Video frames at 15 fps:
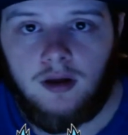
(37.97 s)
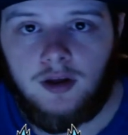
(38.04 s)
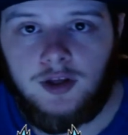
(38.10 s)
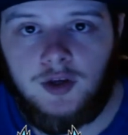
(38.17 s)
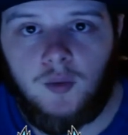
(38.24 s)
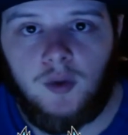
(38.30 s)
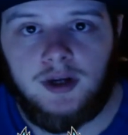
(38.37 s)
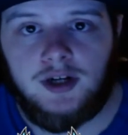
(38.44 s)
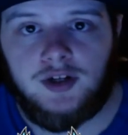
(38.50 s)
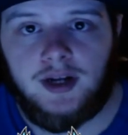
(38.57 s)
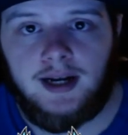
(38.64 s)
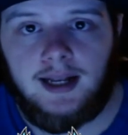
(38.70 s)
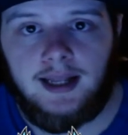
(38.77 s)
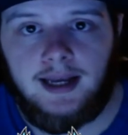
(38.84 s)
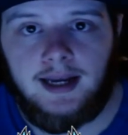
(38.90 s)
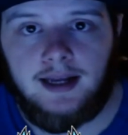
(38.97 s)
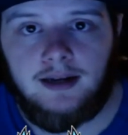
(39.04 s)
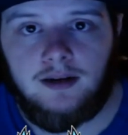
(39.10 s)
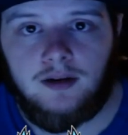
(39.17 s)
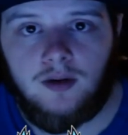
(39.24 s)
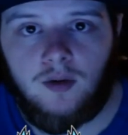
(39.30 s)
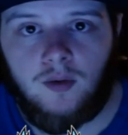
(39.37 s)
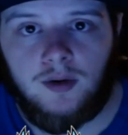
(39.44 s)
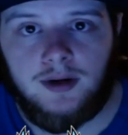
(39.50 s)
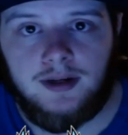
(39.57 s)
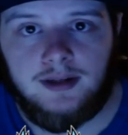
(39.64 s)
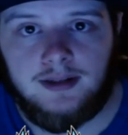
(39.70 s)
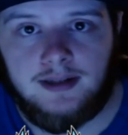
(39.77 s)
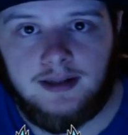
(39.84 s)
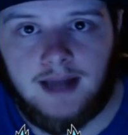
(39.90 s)
You want to try to land
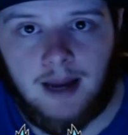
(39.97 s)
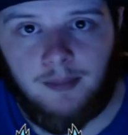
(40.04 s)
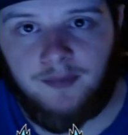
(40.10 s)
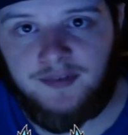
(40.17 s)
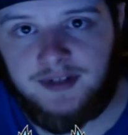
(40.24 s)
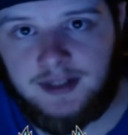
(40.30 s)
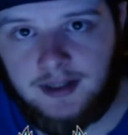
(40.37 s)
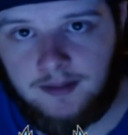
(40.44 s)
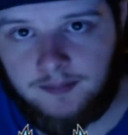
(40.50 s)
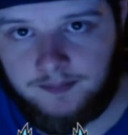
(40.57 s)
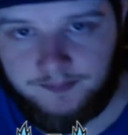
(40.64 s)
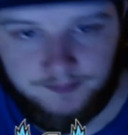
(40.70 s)
on top of a team.